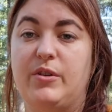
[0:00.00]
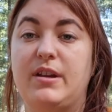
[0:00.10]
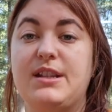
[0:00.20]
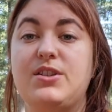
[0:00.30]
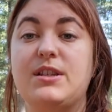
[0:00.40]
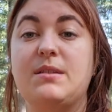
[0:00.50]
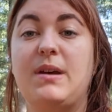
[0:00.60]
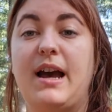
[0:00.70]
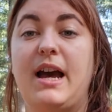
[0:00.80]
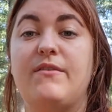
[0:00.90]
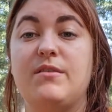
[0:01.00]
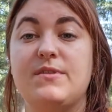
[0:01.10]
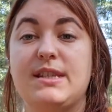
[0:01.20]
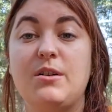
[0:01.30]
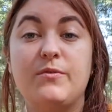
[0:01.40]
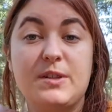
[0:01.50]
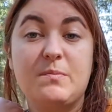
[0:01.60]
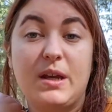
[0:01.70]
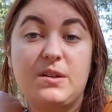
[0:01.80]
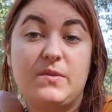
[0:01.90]
It's just about having
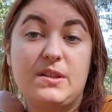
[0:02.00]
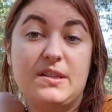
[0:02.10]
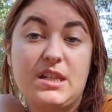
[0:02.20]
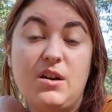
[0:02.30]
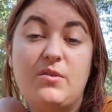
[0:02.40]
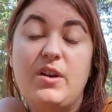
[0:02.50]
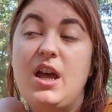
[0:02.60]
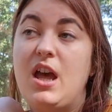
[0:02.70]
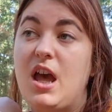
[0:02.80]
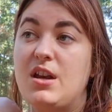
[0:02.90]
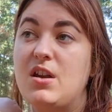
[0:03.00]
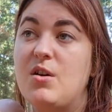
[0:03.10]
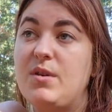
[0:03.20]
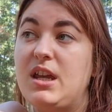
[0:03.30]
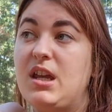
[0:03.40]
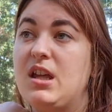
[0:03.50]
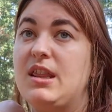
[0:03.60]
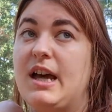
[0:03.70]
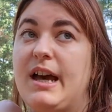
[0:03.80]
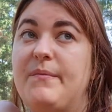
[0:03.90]
self-respect for yourself, and knowing
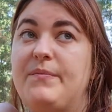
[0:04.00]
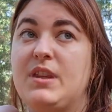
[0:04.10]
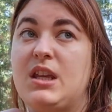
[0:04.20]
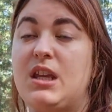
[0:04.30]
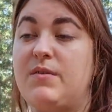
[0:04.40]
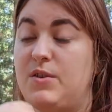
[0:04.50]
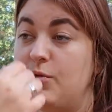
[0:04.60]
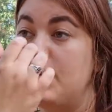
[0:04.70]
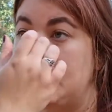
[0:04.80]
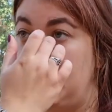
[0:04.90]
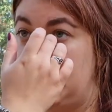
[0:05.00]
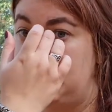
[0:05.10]
that if you respect